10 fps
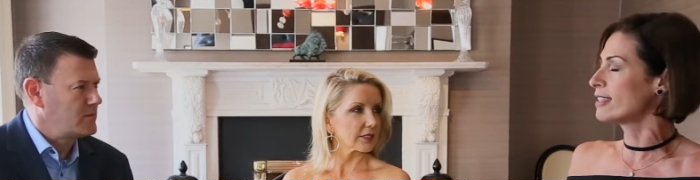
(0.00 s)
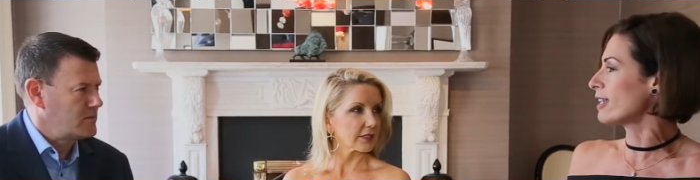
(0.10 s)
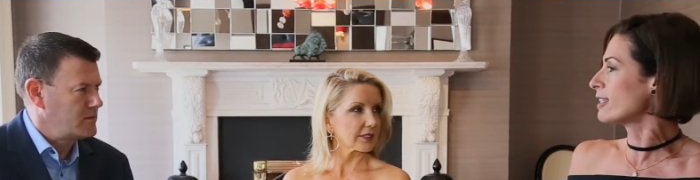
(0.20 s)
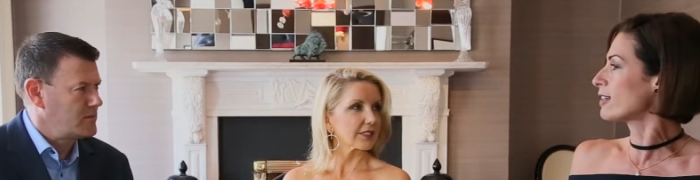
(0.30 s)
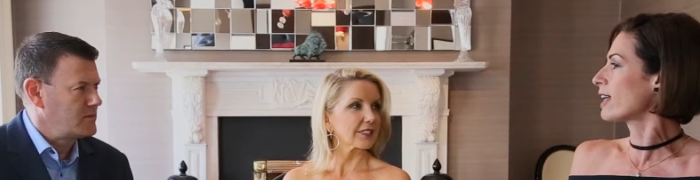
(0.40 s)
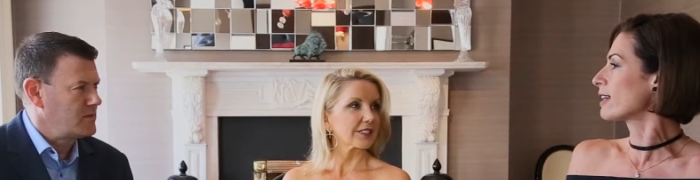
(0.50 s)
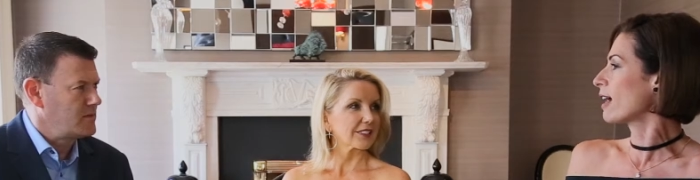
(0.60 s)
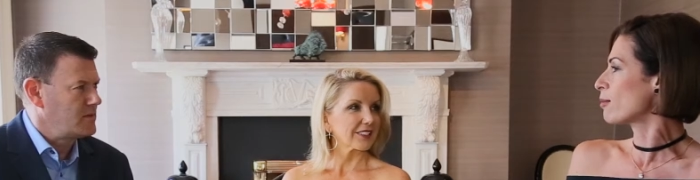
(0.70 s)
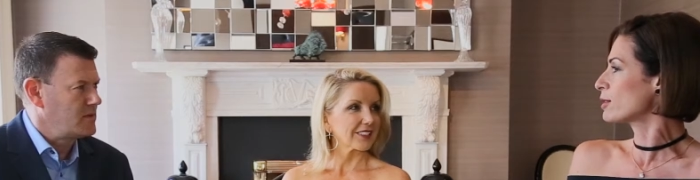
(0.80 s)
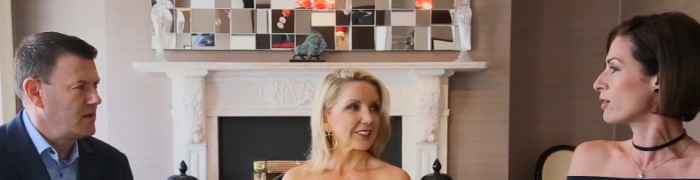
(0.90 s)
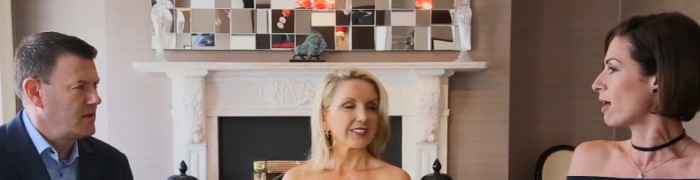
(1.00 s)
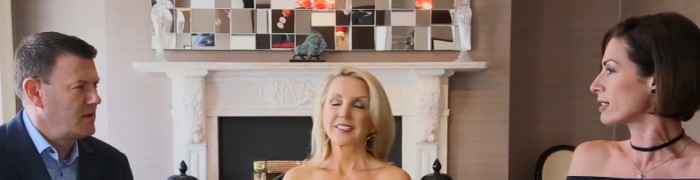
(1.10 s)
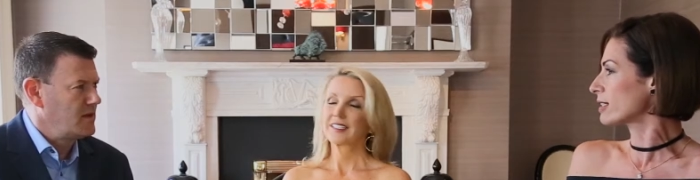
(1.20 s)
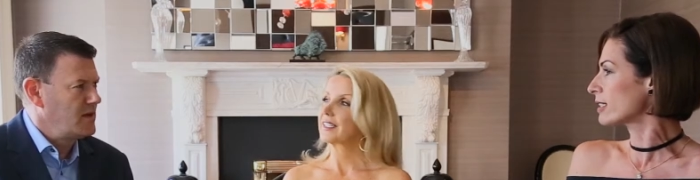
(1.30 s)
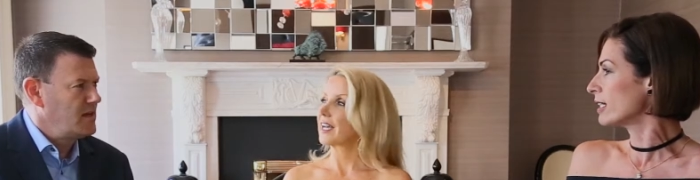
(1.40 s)
Speaker 1: then you can come to
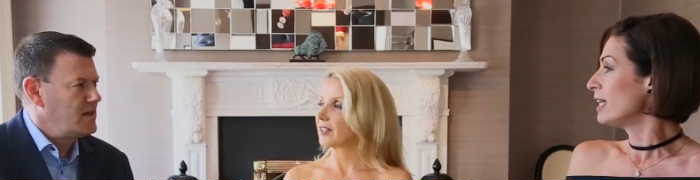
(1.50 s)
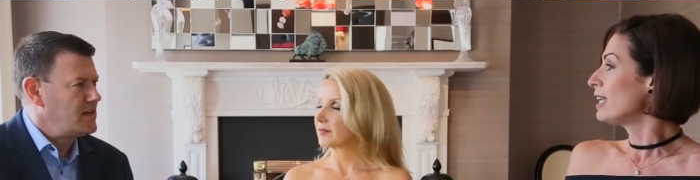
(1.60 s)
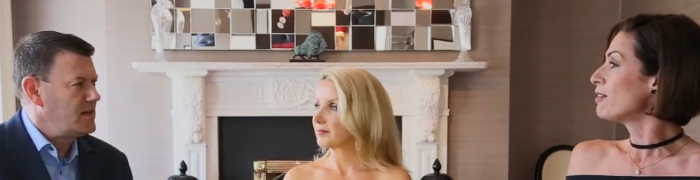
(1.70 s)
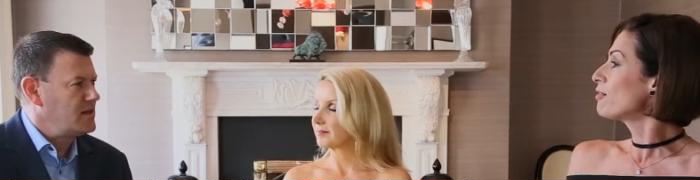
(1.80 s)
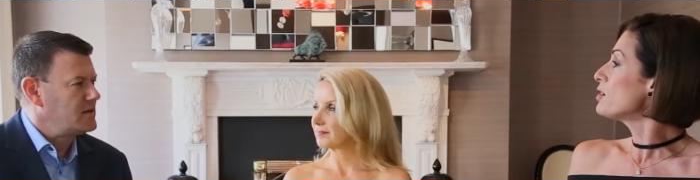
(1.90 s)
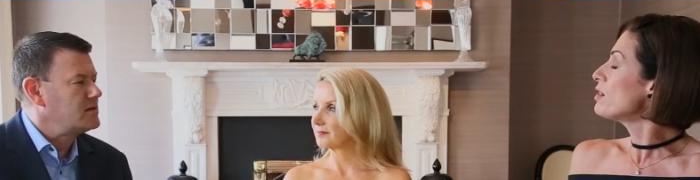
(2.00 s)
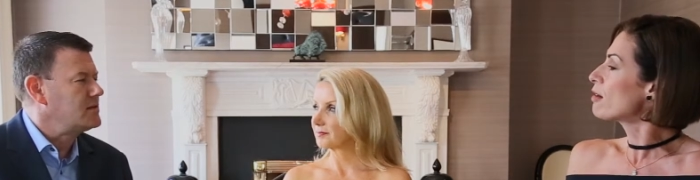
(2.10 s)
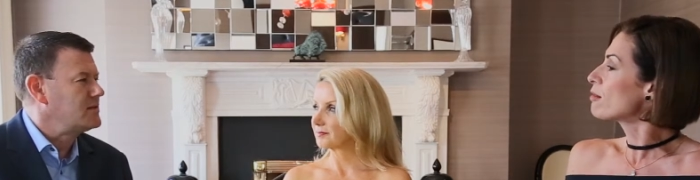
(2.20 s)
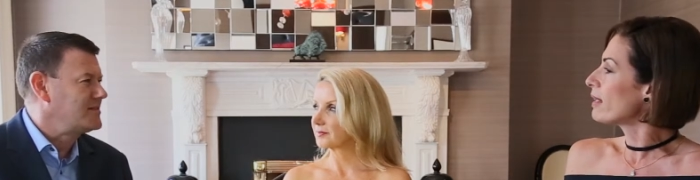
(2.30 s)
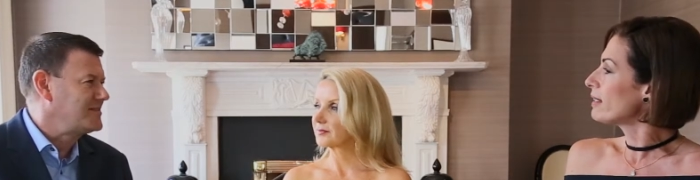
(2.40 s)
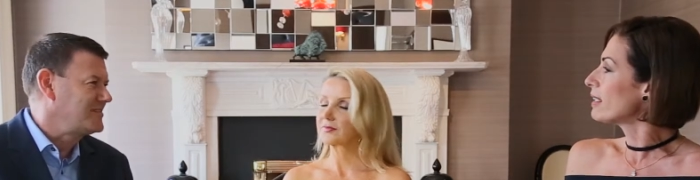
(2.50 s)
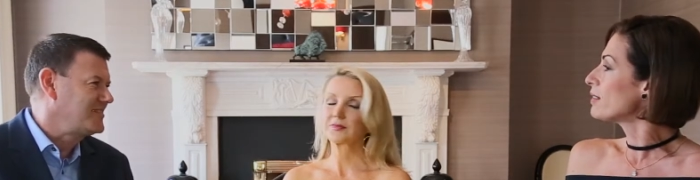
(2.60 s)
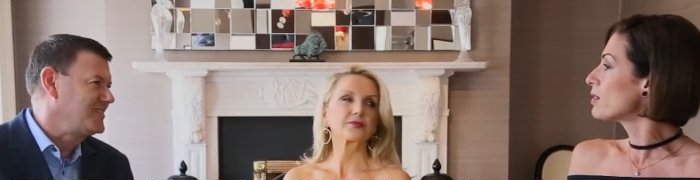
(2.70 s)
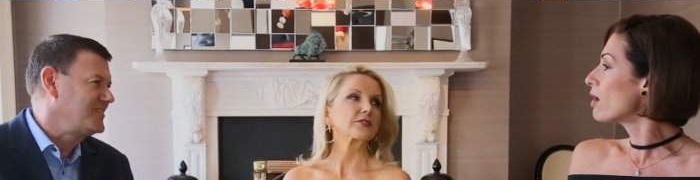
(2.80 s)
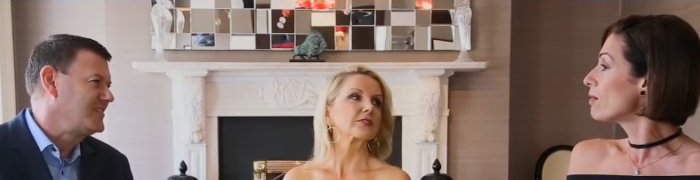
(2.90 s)
us. Yeah. If you're not ready
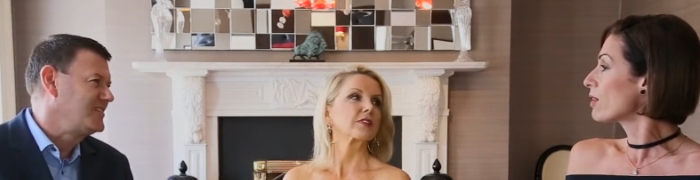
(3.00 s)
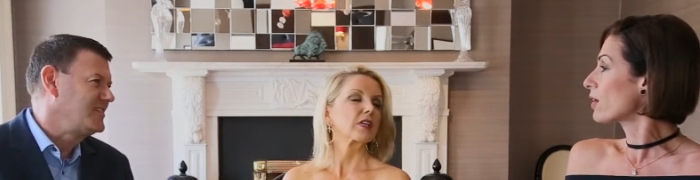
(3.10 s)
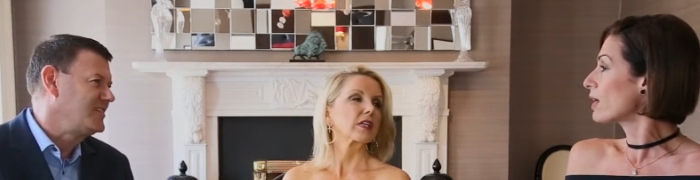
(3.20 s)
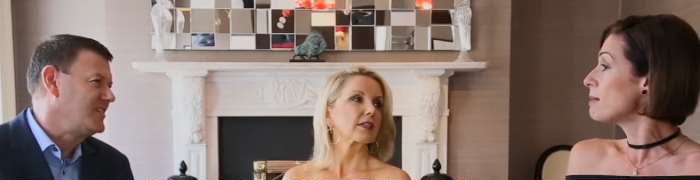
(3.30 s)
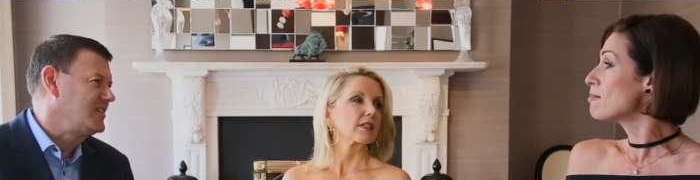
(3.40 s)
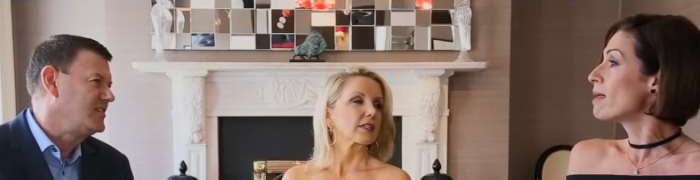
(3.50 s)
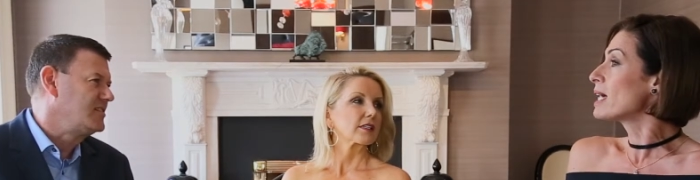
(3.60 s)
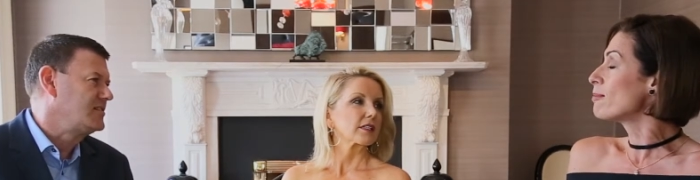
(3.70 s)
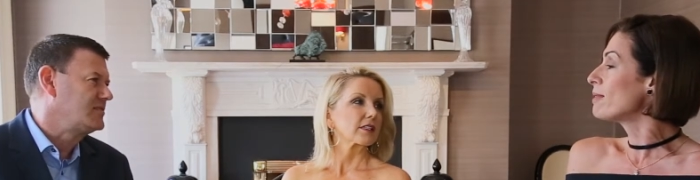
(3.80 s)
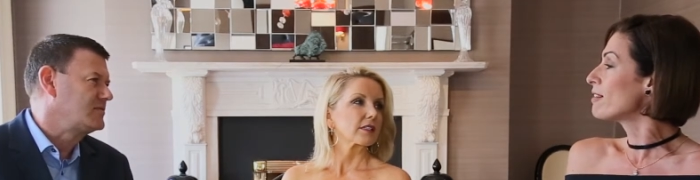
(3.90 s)
and you go there, it might